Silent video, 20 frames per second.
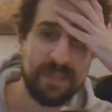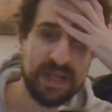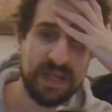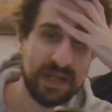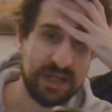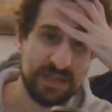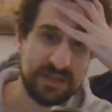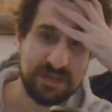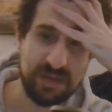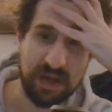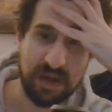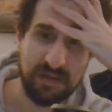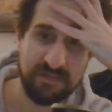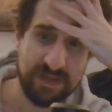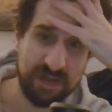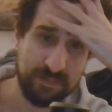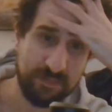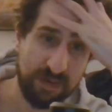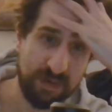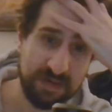because
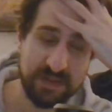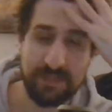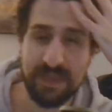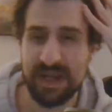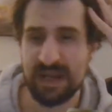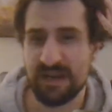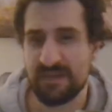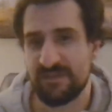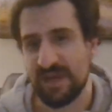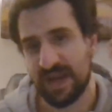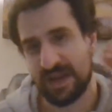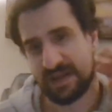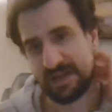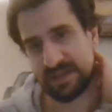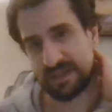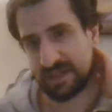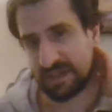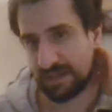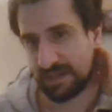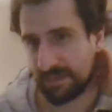of the main
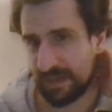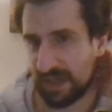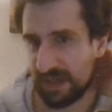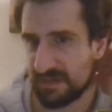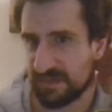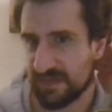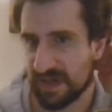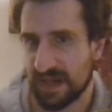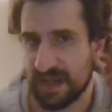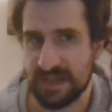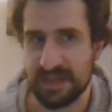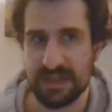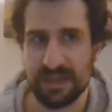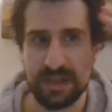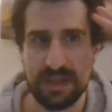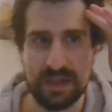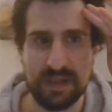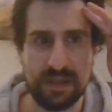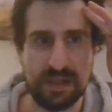event. The main event.